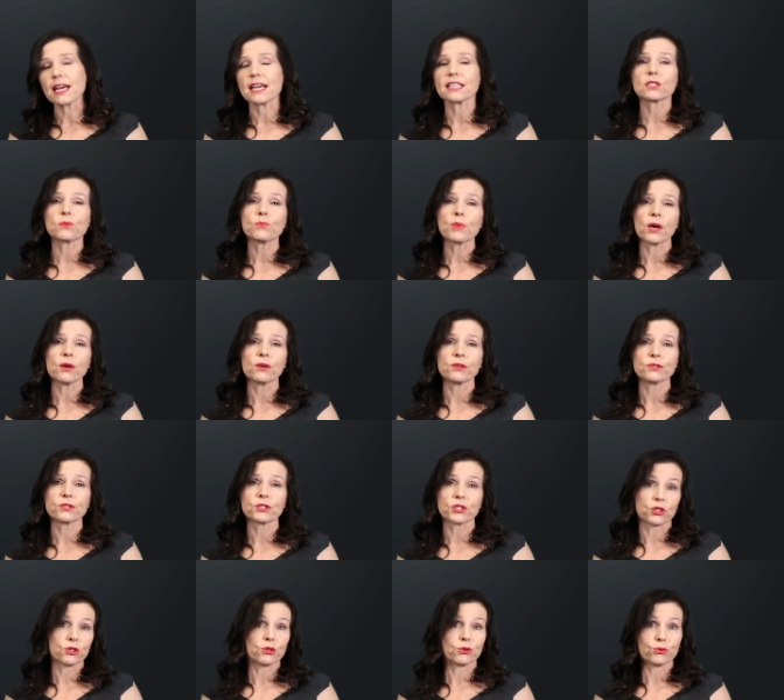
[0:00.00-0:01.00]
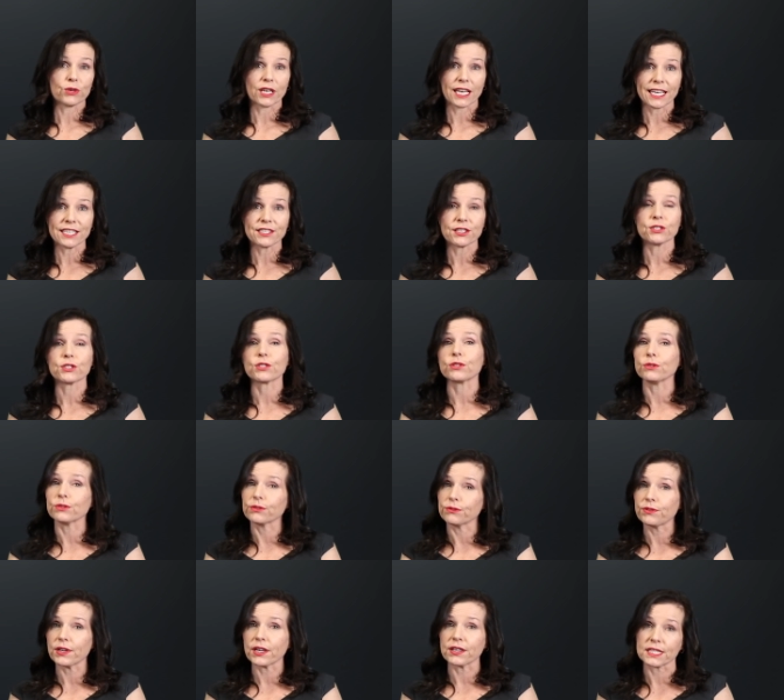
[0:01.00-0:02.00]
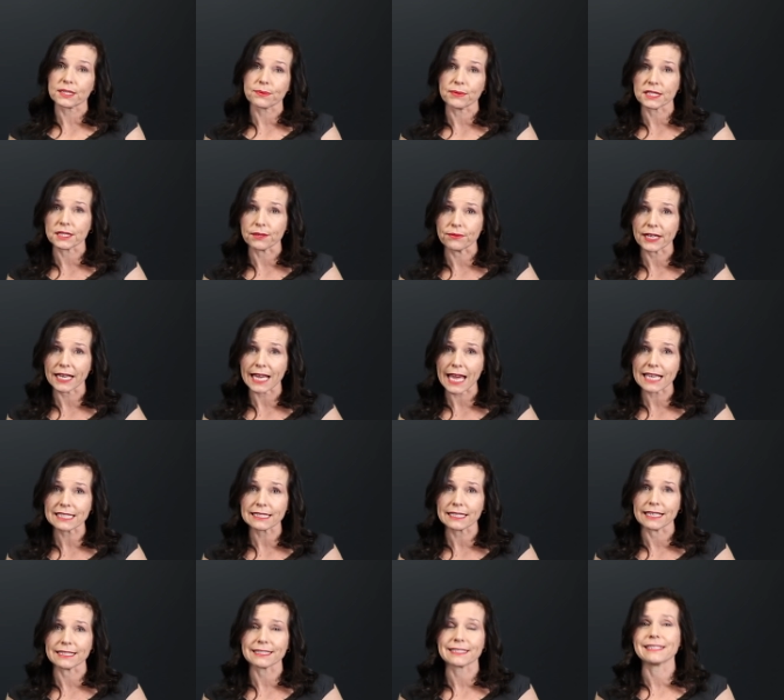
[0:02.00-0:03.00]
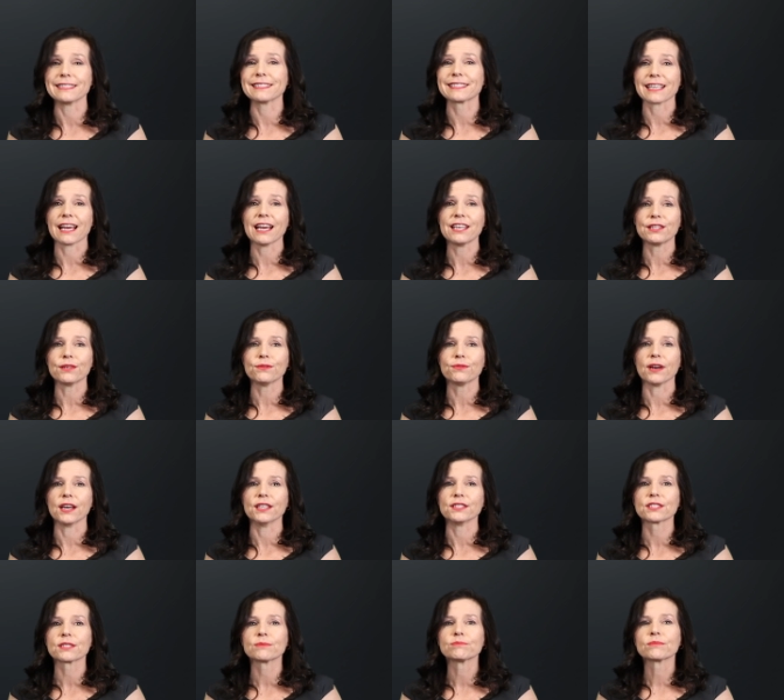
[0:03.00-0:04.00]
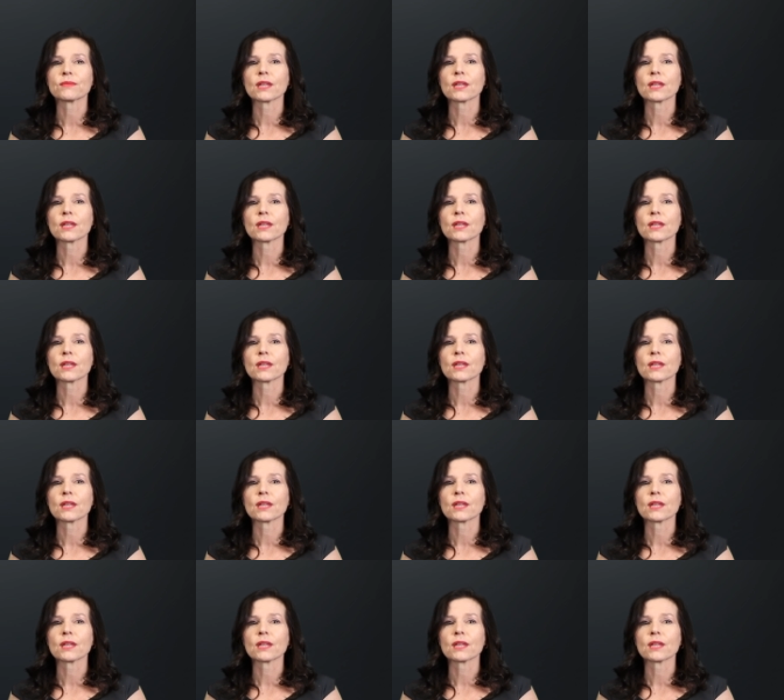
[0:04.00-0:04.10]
as opposed to related to very specific assets inside the fund.